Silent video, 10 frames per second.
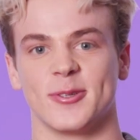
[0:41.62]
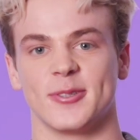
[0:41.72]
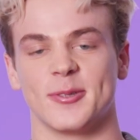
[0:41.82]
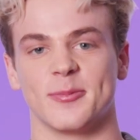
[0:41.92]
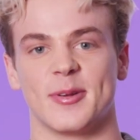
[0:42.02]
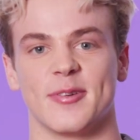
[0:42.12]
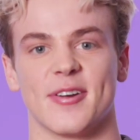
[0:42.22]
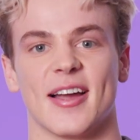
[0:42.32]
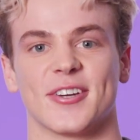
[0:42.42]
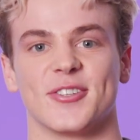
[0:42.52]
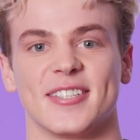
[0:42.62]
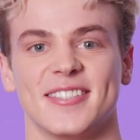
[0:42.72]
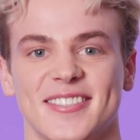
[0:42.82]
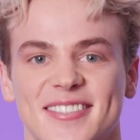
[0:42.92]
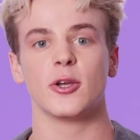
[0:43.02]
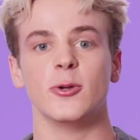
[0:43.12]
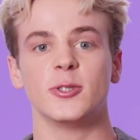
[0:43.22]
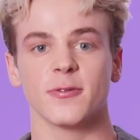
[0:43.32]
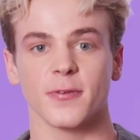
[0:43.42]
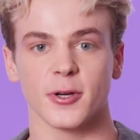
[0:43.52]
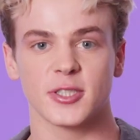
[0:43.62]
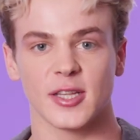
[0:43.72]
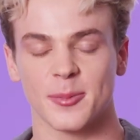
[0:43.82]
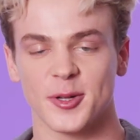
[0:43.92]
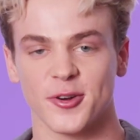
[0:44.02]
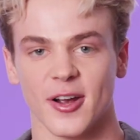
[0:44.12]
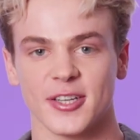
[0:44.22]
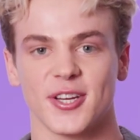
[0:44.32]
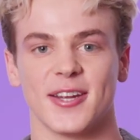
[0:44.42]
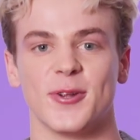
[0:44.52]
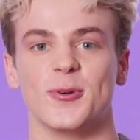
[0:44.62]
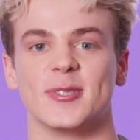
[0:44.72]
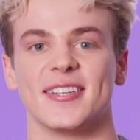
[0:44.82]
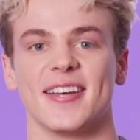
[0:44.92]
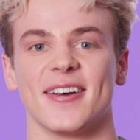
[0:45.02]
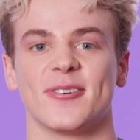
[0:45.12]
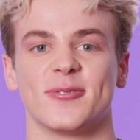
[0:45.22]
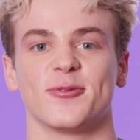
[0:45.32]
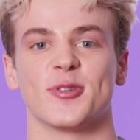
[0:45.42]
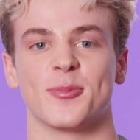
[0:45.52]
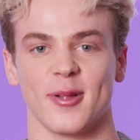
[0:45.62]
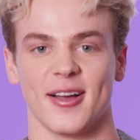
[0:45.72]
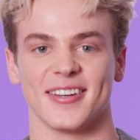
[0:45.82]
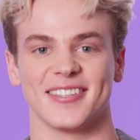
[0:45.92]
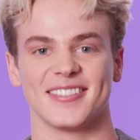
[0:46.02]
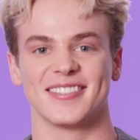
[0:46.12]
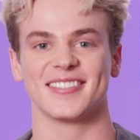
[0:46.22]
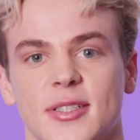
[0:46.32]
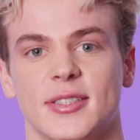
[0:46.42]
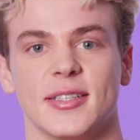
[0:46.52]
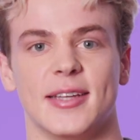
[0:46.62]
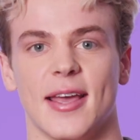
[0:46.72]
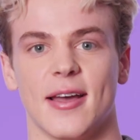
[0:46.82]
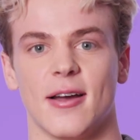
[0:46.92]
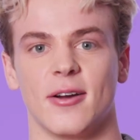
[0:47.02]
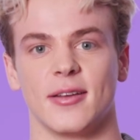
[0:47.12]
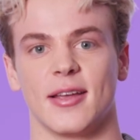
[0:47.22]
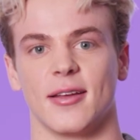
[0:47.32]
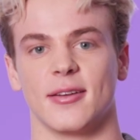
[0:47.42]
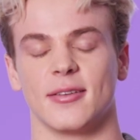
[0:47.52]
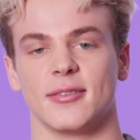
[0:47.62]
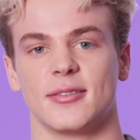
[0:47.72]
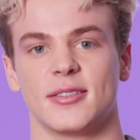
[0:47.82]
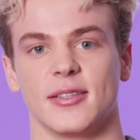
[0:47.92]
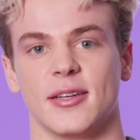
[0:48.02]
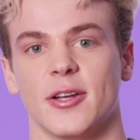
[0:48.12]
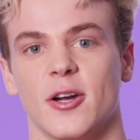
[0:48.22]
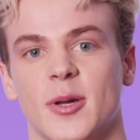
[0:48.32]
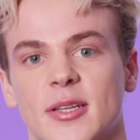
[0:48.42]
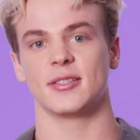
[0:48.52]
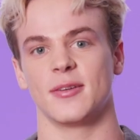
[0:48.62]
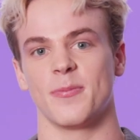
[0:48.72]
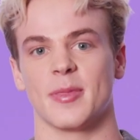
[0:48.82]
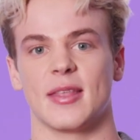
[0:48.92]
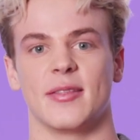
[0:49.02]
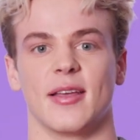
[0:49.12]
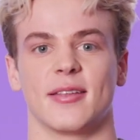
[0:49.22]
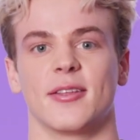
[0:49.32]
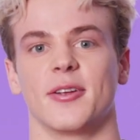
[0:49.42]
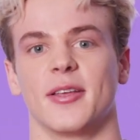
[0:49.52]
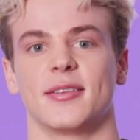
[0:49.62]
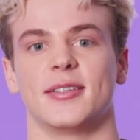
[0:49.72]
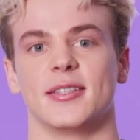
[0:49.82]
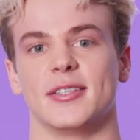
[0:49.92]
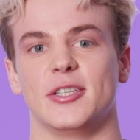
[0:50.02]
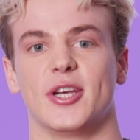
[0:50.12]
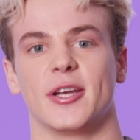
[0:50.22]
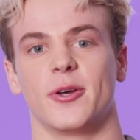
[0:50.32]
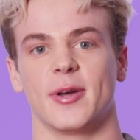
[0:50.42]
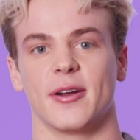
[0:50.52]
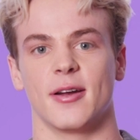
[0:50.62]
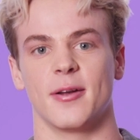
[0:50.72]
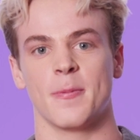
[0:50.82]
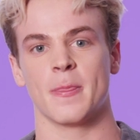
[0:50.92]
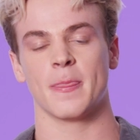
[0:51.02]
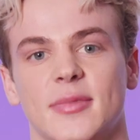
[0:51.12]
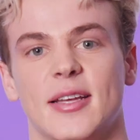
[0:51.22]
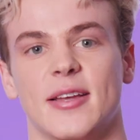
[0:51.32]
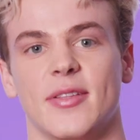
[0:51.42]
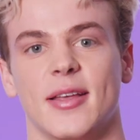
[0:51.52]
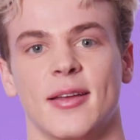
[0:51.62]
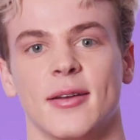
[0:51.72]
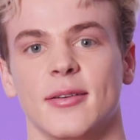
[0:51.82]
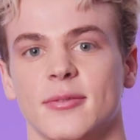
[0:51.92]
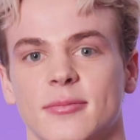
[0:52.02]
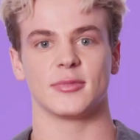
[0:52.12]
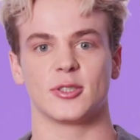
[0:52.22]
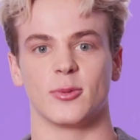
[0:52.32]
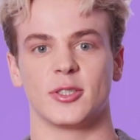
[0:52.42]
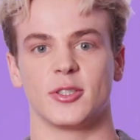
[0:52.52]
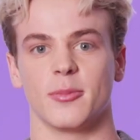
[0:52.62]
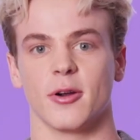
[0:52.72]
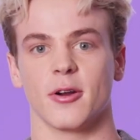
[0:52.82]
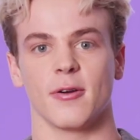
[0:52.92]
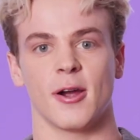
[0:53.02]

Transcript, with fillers: are some of my favorite actresses. Who's your first celebrity crush and who is it now? Reply. Zendaya and Selena Gomez and like their like Disney Channel era. And then Switch to Margot